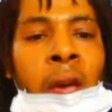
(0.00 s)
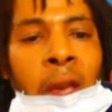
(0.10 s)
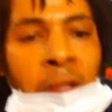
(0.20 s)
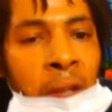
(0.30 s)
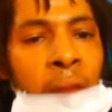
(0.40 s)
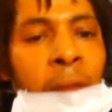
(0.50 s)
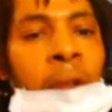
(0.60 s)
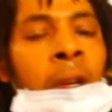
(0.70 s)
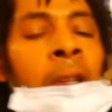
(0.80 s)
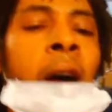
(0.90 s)
is to never
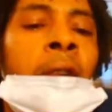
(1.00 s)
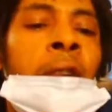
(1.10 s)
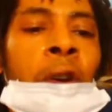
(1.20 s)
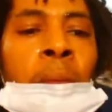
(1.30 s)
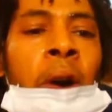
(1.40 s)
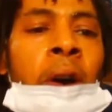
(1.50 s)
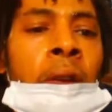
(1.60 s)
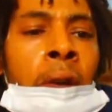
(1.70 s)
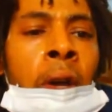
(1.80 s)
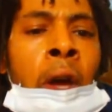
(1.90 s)
look down on your brother.
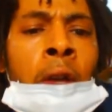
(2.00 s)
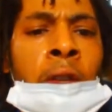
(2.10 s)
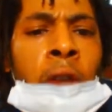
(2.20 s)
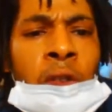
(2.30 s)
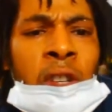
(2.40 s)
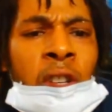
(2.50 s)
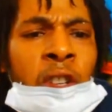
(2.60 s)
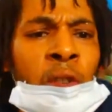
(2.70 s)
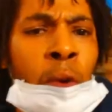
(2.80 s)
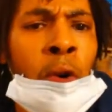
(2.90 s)
So you see
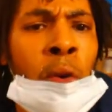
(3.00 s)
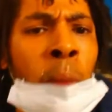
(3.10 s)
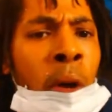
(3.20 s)
this room?